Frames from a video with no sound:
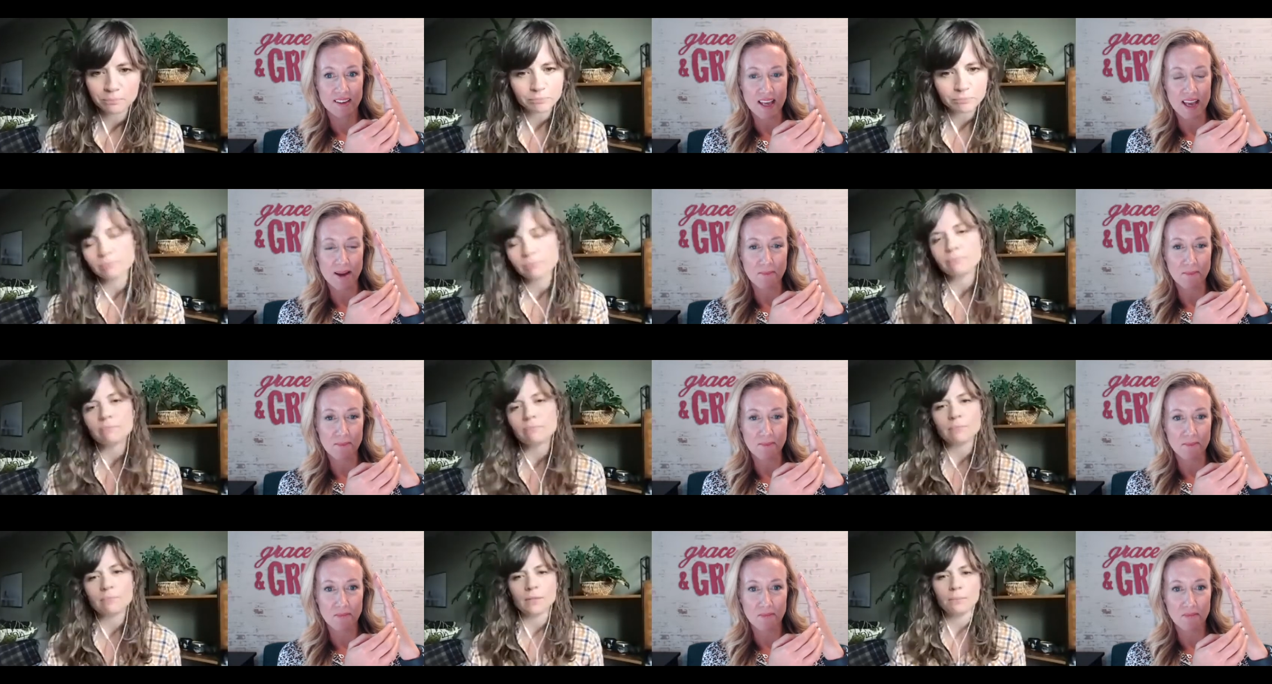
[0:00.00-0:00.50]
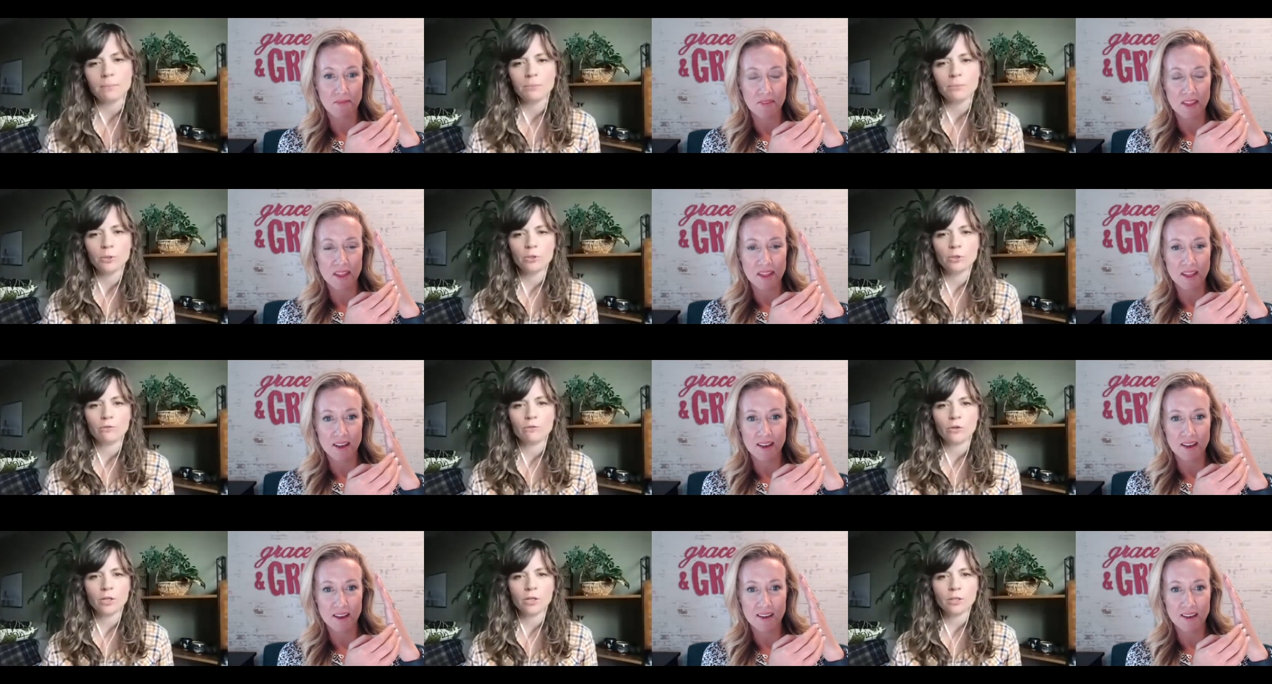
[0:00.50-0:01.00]
Speaker 1: Yeah.
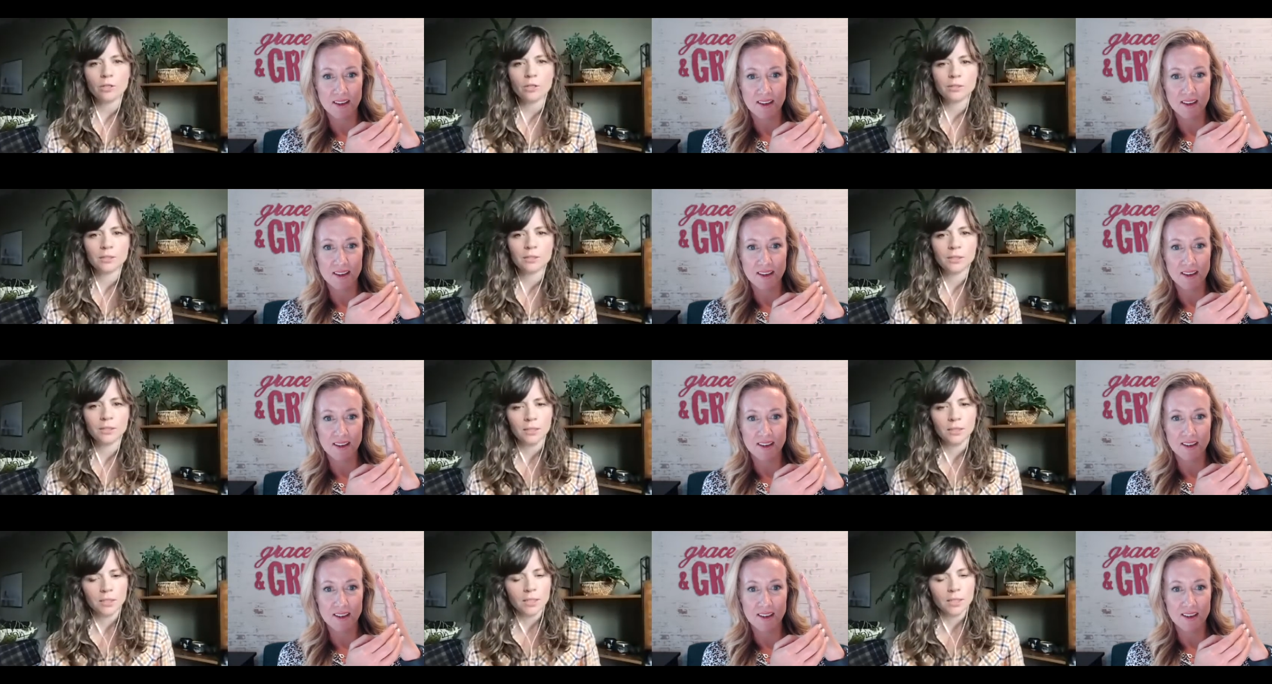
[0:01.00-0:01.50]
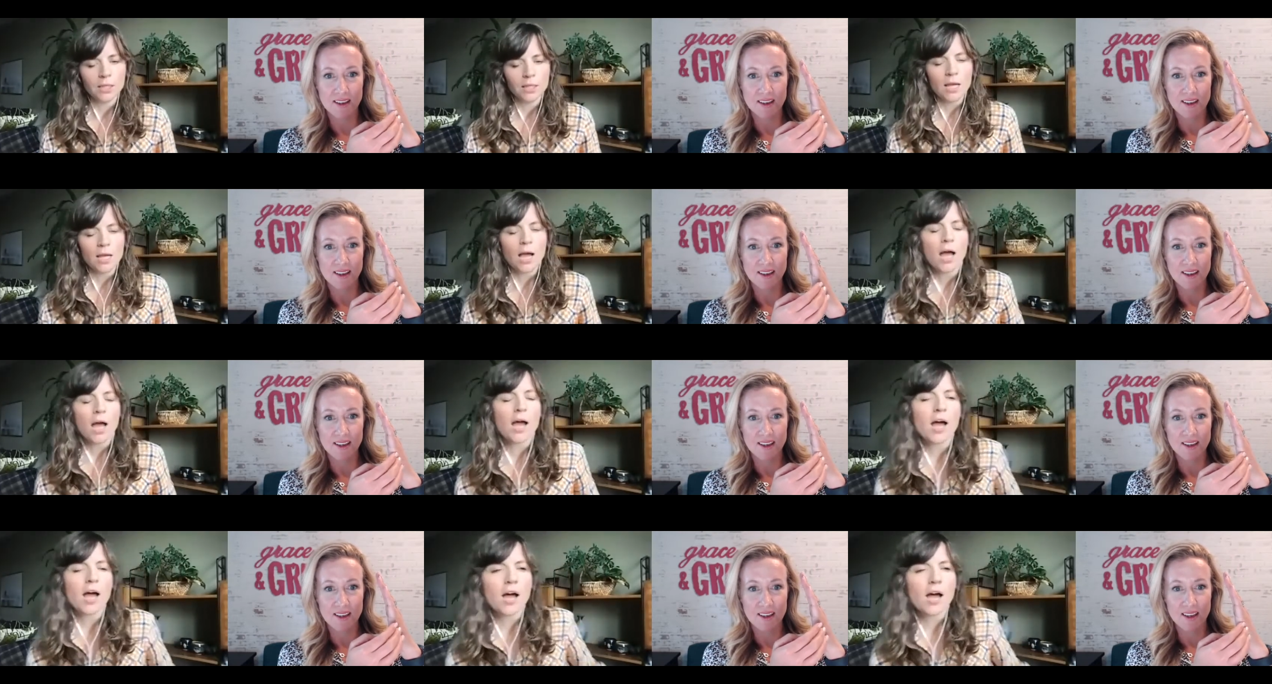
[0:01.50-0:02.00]
Beautiful.
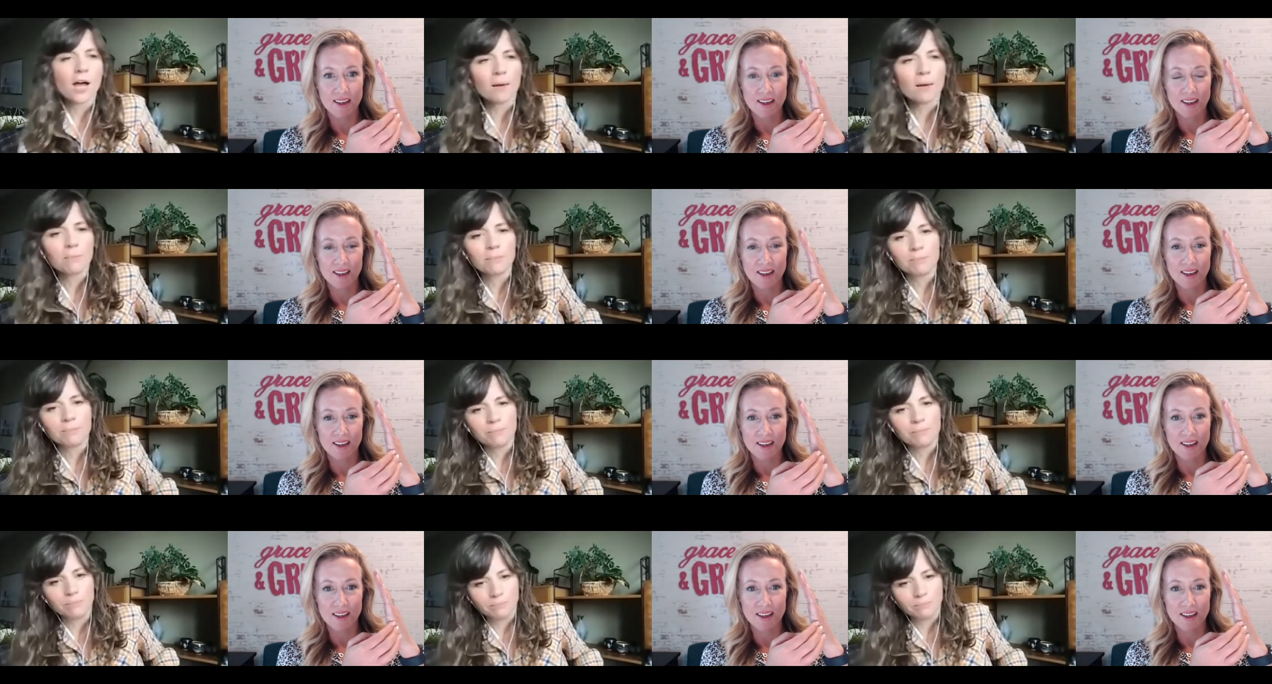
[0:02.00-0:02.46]
Um,